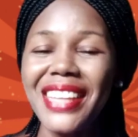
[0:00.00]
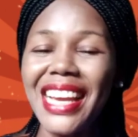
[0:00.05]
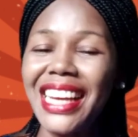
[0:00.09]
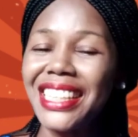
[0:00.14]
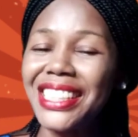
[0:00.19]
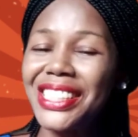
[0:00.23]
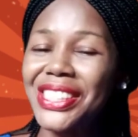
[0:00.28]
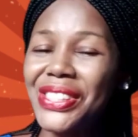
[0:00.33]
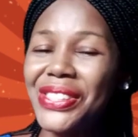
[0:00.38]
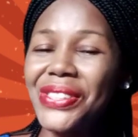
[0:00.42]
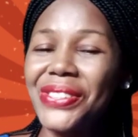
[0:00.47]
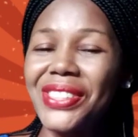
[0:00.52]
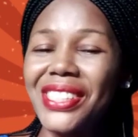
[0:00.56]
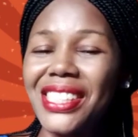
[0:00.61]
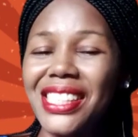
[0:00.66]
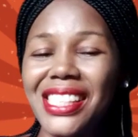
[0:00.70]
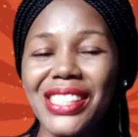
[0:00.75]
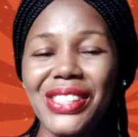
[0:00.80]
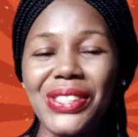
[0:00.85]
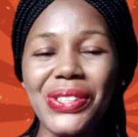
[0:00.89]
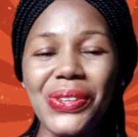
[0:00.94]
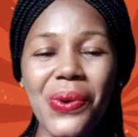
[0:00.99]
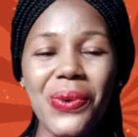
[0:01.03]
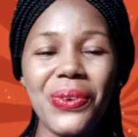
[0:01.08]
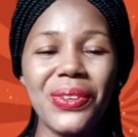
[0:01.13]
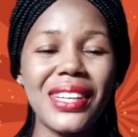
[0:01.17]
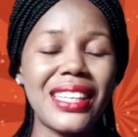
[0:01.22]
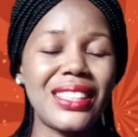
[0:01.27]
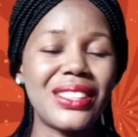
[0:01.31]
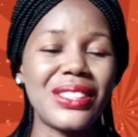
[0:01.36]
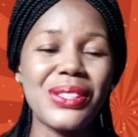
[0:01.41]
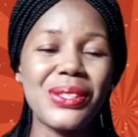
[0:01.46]
The stories he told,
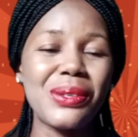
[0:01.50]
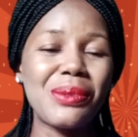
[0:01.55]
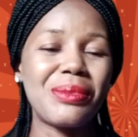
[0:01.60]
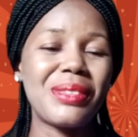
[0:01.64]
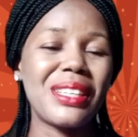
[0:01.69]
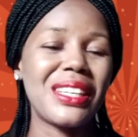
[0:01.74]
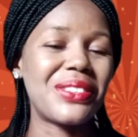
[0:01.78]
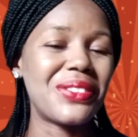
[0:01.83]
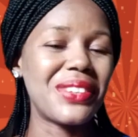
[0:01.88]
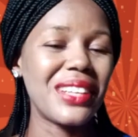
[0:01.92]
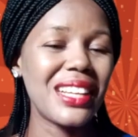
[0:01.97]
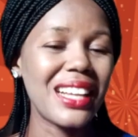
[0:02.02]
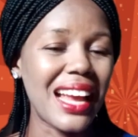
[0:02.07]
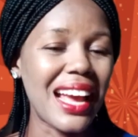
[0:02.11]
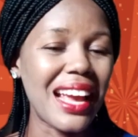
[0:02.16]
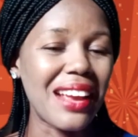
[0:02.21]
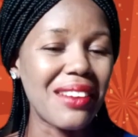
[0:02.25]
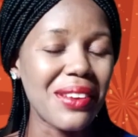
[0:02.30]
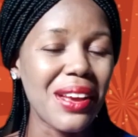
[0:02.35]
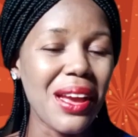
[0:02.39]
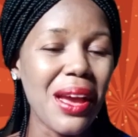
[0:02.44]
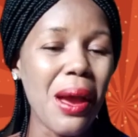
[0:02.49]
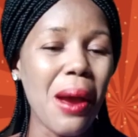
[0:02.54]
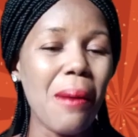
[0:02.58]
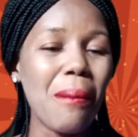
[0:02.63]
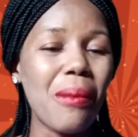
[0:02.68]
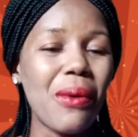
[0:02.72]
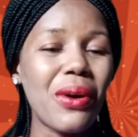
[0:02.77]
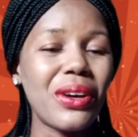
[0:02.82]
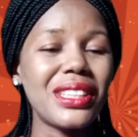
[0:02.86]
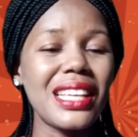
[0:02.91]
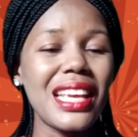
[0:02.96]
I just hope they're real life.
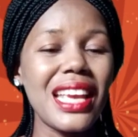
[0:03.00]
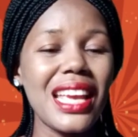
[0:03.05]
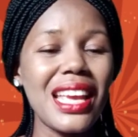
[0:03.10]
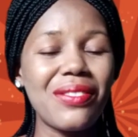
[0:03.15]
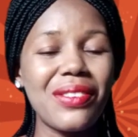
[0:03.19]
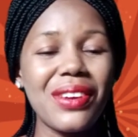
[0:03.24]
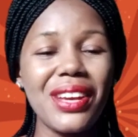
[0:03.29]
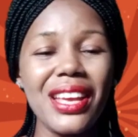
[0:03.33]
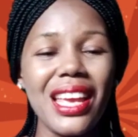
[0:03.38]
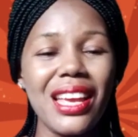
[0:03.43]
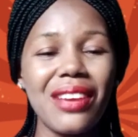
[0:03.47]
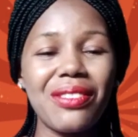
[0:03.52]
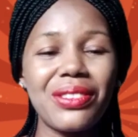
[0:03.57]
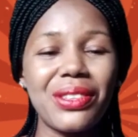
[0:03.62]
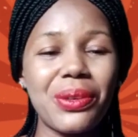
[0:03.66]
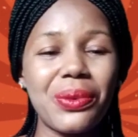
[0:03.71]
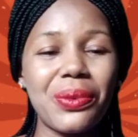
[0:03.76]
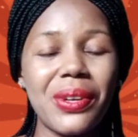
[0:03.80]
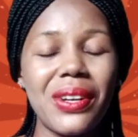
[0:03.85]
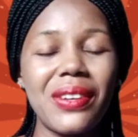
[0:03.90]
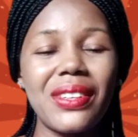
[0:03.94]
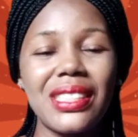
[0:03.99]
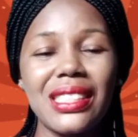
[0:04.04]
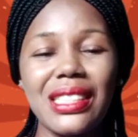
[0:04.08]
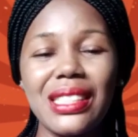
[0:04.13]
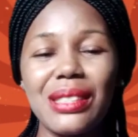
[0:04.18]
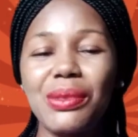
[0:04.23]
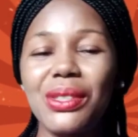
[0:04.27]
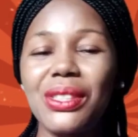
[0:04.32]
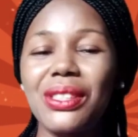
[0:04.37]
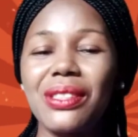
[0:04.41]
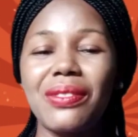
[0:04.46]
But even if they
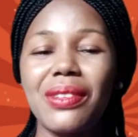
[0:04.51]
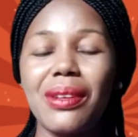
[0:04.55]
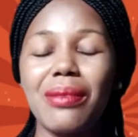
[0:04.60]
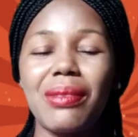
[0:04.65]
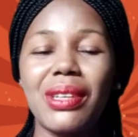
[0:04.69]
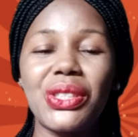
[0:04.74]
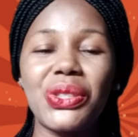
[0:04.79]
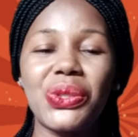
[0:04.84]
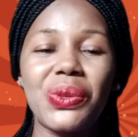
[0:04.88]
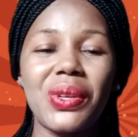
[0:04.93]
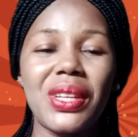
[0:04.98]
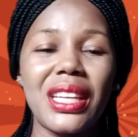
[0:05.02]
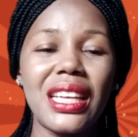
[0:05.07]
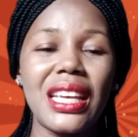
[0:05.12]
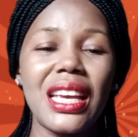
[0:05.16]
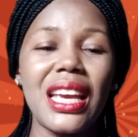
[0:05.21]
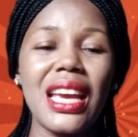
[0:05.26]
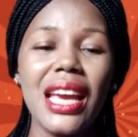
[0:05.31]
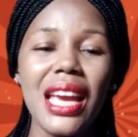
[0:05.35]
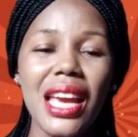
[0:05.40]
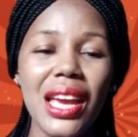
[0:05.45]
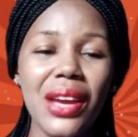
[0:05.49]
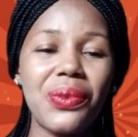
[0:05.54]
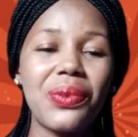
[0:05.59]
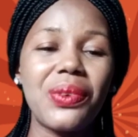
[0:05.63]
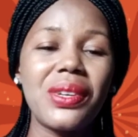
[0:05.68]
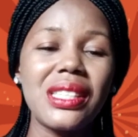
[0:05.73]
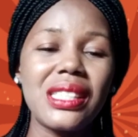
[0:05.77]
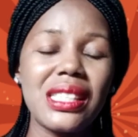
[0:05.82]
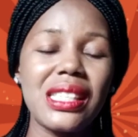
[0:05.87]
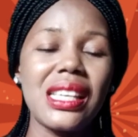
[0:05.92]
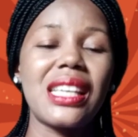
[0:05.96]
weren't, most of them actually, in
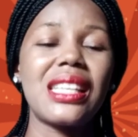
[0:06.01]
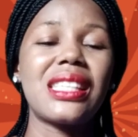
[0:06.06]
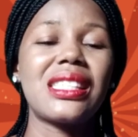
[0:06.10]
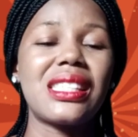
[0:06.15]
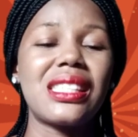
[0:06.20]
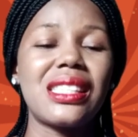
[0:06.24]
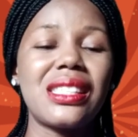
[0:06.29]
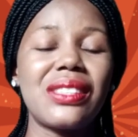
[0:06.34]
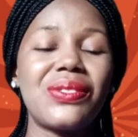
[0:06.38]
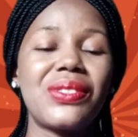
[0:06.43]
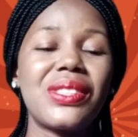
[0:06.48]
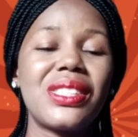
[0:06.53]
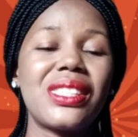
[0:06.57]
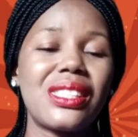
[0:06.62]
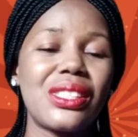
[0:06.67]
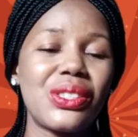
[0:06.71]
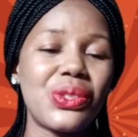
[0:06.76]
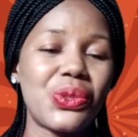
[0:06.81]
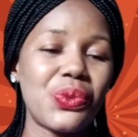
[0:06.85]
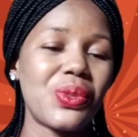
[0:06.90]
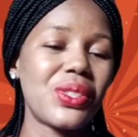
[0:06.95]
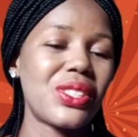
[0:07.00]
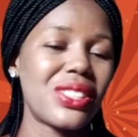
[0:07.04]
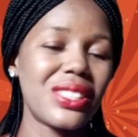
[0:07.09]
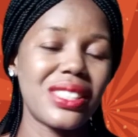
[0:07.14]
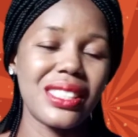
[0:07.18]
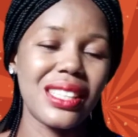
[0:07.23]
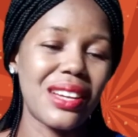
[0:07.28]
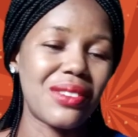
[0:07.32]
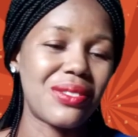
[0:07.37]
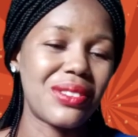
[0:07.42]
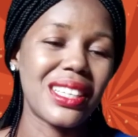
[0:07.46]
real sense, in real situation,
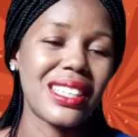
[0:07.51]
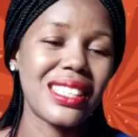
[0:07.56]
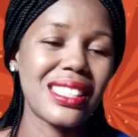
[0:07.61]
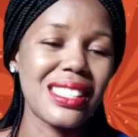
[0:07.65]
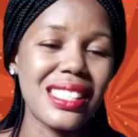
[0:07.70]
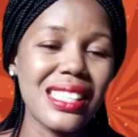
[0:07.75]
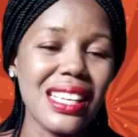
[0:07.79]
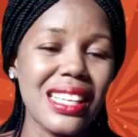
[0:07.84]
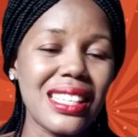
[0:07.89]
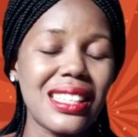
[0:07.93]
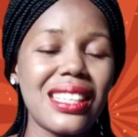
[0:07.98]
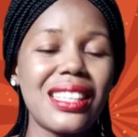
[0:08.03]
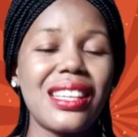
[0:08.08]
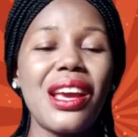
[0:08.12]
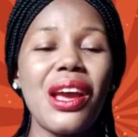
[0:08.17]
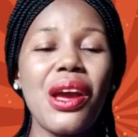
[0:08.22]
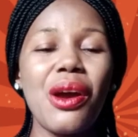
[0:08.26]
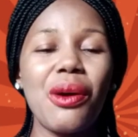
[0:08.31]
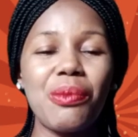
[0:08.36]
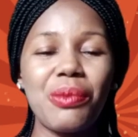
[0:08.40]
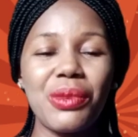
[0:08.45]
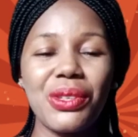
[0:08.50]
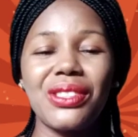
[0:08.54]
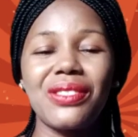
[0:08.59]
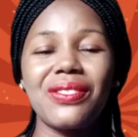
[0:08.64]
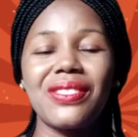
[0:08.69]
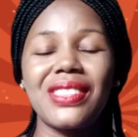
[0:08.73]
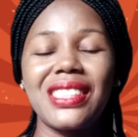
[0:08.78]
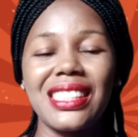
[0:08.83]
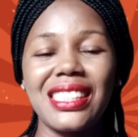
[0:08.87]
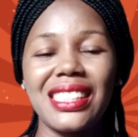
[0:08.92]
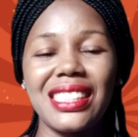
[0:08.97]
the African setting, most
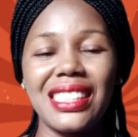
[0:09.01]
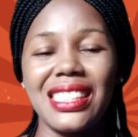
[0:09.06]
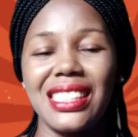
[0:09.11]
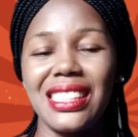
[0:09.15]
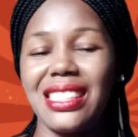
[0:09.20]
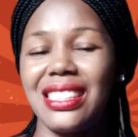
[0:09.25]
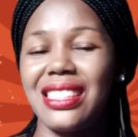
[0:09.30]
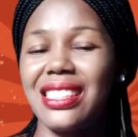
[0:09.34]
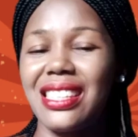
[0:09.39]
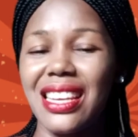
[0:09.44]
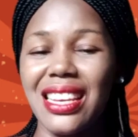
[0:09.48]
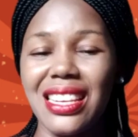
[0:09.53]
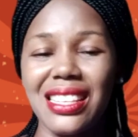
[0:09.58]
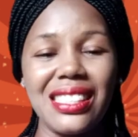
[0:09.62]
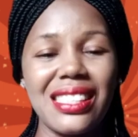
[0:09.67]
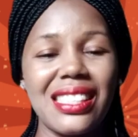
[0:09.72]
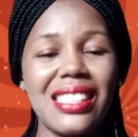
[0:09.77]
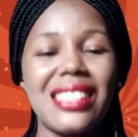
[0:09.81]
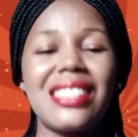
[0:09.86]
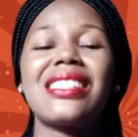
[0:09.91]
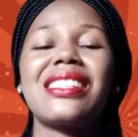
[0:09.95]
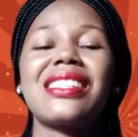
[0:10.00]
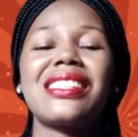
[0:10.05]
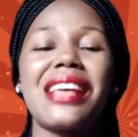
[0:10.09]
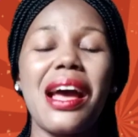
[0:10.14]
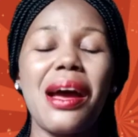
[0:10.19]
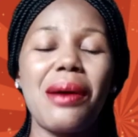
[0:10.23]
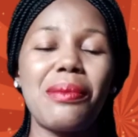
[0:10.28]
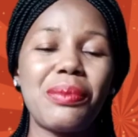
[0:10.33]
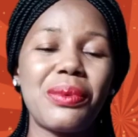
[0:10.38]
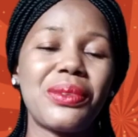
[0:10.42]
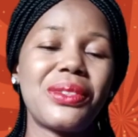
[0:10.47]
of those instances
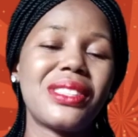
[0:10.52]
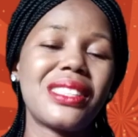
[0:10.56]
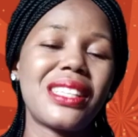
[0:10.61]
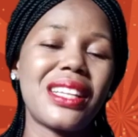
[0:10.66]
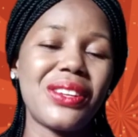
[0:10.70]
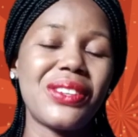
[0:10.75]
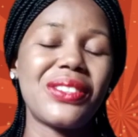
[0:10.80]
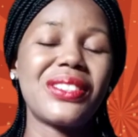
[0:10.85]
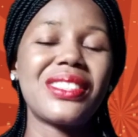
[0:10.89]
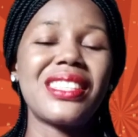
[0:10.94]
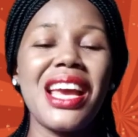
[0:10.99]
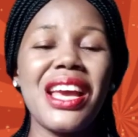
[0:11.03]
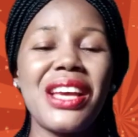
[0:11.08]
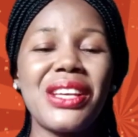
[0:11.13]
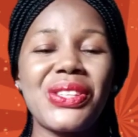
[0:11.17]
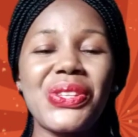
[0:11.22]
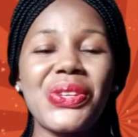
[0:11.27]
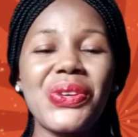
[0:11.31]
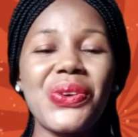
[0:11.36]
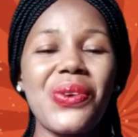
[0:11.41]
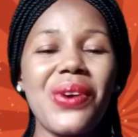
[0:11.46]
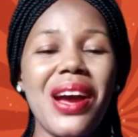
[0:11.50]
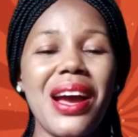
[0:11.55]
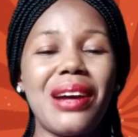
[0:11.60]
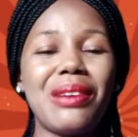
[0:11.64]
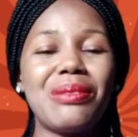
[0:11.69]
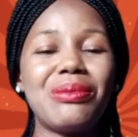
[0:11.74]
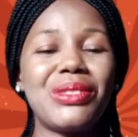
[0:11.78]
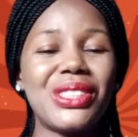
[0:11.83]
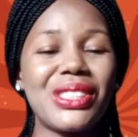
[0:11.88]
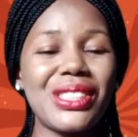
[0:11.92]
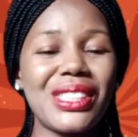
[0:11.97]
happens a lot. So
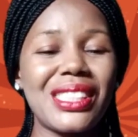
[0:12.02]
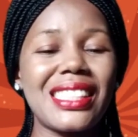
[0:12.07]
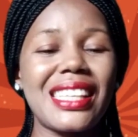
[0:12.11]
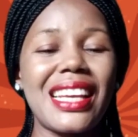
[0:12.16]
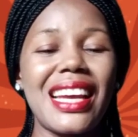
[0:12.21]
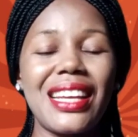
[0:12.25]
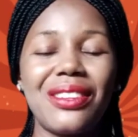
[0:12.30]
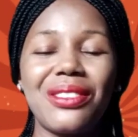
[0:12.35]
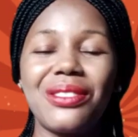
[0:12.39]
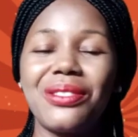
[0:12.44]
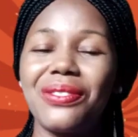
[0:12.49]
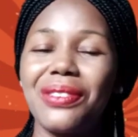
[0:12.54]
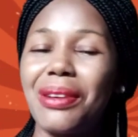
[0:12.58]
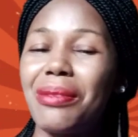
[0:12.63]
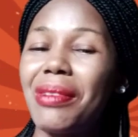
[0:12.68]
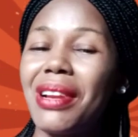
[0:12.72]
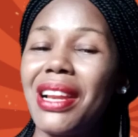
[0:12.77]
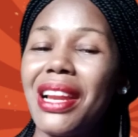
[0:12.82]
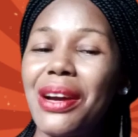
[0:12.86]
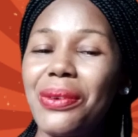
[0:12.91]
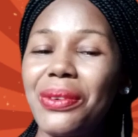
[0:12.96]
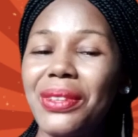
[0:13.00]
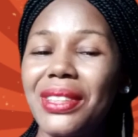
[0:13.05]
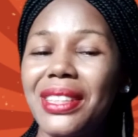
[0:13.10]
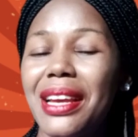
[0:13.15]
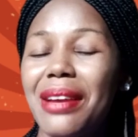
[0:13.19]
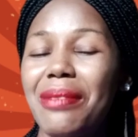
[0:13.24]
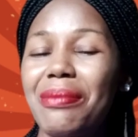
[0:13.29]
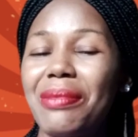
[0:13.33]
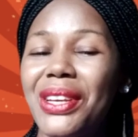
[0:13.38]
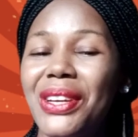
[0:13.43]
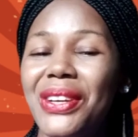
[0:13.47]
I'm just kind of familiar with
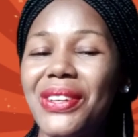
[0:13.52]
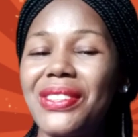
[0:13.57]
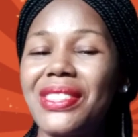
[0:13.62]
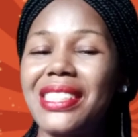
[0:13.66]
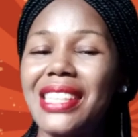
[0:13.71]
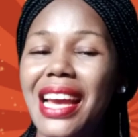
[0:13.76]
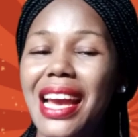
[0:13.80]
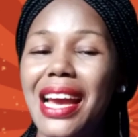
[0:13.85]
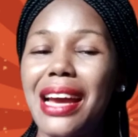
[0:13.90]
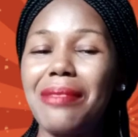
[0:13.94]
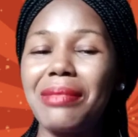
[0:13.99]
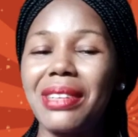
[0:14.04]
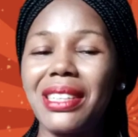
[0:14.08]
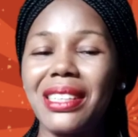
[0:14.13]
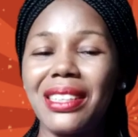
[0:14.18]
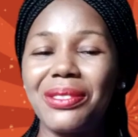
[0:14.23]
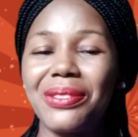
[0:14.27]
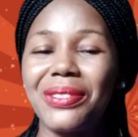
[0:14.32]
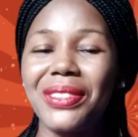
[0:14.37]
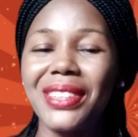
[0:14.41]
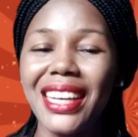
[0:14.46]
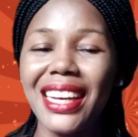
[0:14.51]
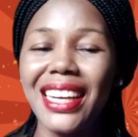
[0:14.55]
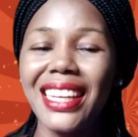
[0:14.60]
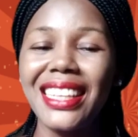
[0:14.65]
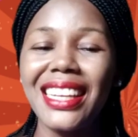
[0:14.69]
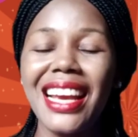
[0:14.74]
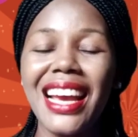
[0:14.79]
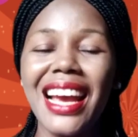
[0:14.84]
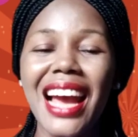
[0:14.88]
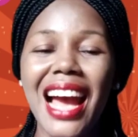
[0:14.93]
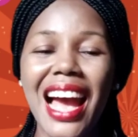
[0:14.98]
them because I'm an African
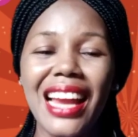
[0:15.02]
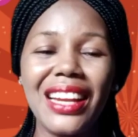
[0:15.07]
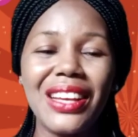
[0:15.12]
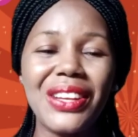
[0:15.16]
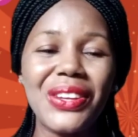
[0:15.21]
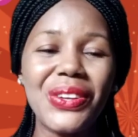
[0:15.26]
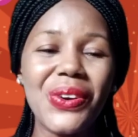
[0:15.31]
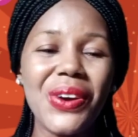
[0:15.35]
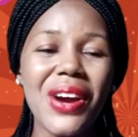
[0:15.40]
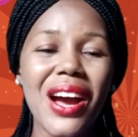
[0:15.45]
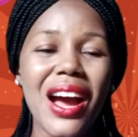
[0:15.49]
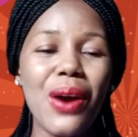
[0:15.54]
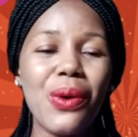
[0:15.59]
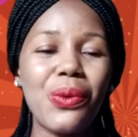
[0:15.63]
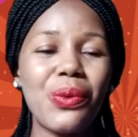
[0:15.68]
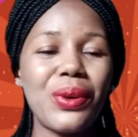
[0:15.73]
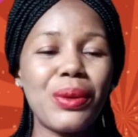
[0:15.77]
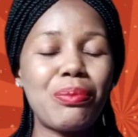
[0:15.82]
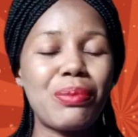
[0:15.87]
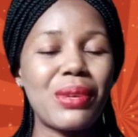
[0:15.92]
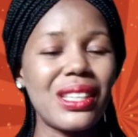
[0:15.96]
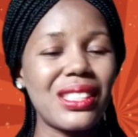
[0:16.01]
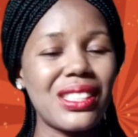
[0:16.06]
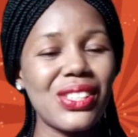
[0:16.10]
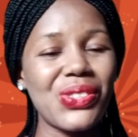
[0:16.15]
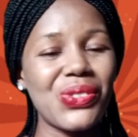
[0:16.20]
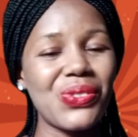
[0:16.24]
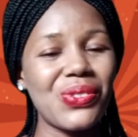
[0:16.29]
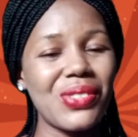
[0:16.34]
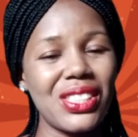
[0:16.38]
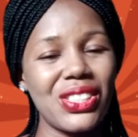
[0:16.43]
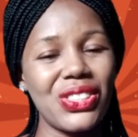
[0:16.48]
and I know how we
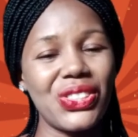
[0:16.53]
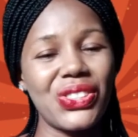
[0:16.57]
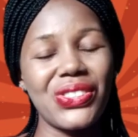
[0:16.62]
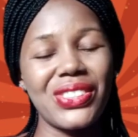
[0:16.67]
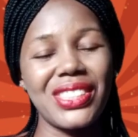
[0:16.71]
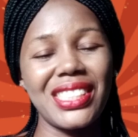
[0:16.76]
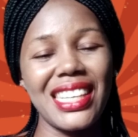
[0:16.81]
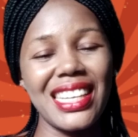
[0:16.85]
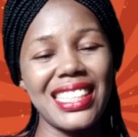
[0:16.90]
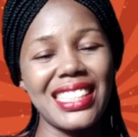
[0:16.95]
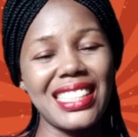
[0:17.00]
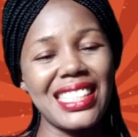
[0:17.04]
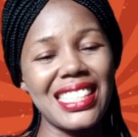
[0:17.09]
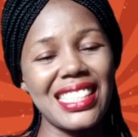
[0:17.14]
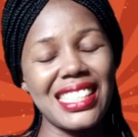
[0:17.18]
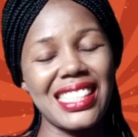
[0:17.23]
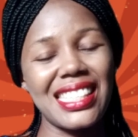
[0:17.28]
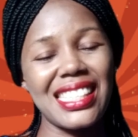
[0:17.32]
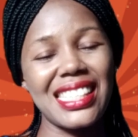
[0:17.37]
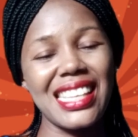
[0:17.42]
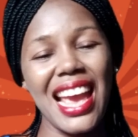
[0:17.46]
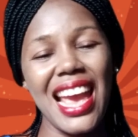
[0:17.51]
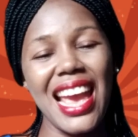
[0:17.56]
practice religion in this